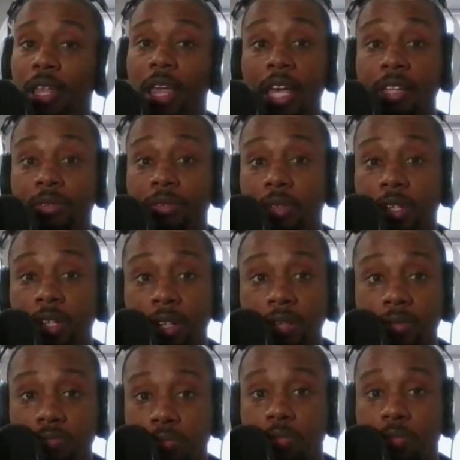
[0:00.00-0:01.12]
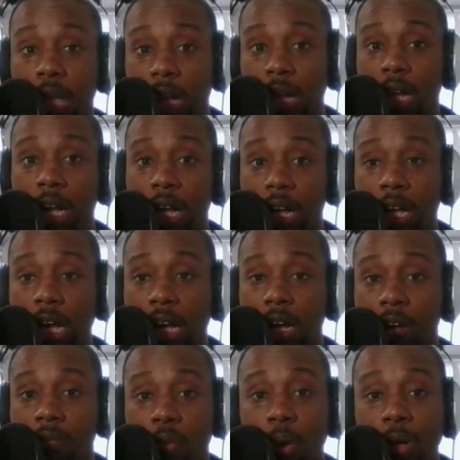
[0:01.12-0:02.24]
And
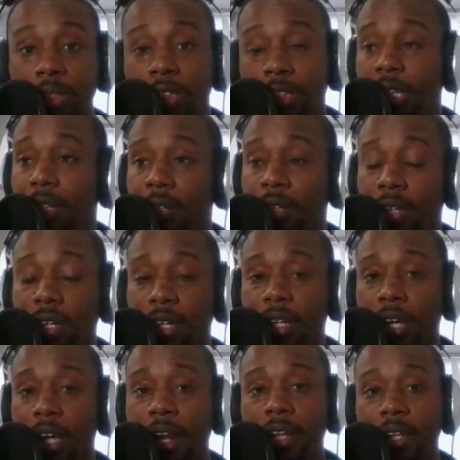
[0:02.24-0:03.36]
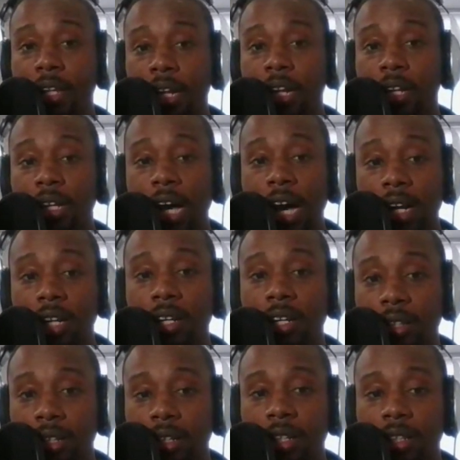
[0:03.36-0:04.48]
unfortunately, in a lot of
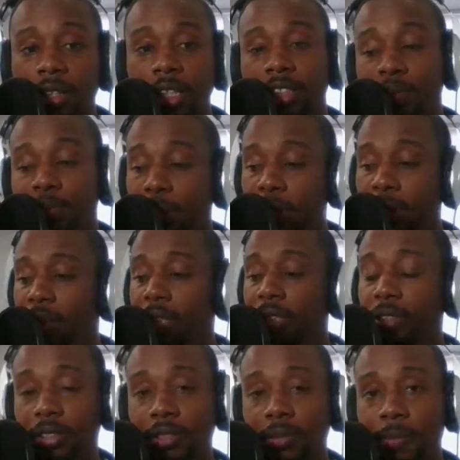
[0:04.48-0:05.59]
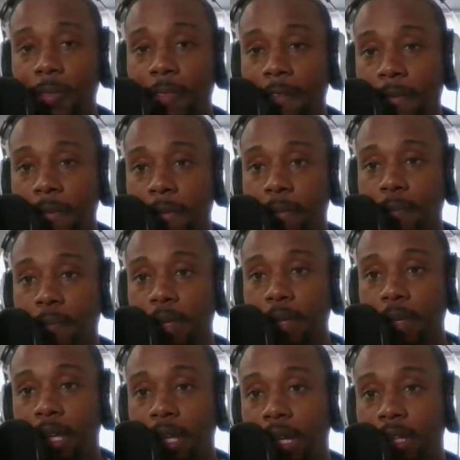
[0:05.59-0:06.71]
these communities,
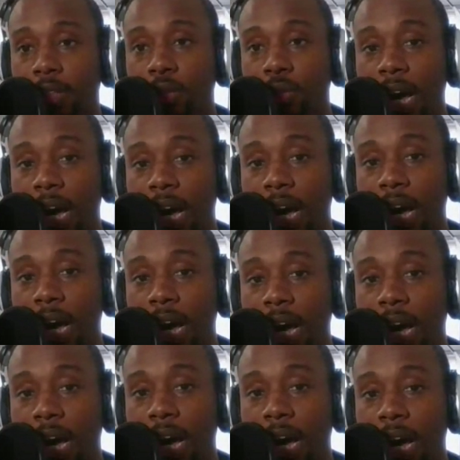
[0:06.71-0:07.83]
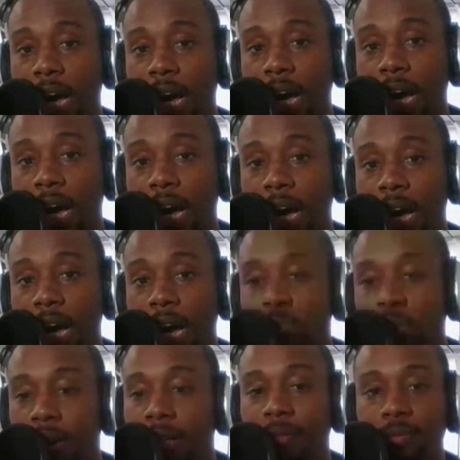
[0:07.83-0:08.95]
you got individuals
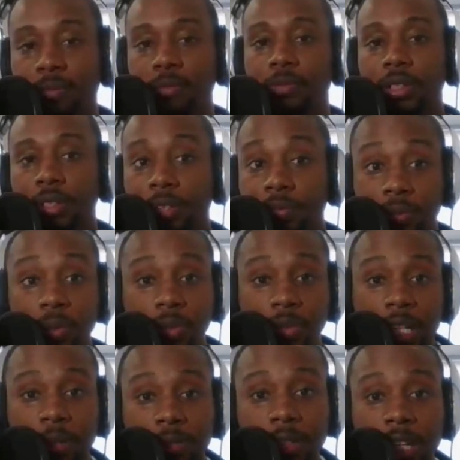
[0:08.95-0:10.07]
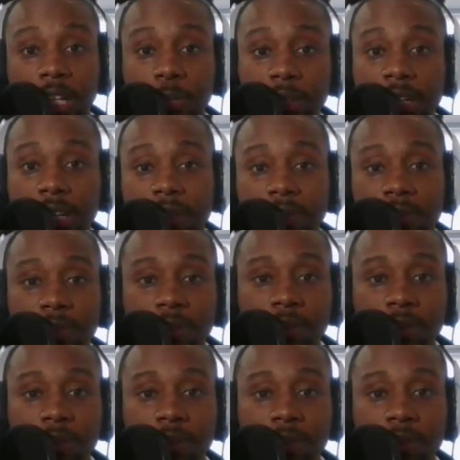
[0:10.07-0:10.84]
selling the food stamp, the EBT.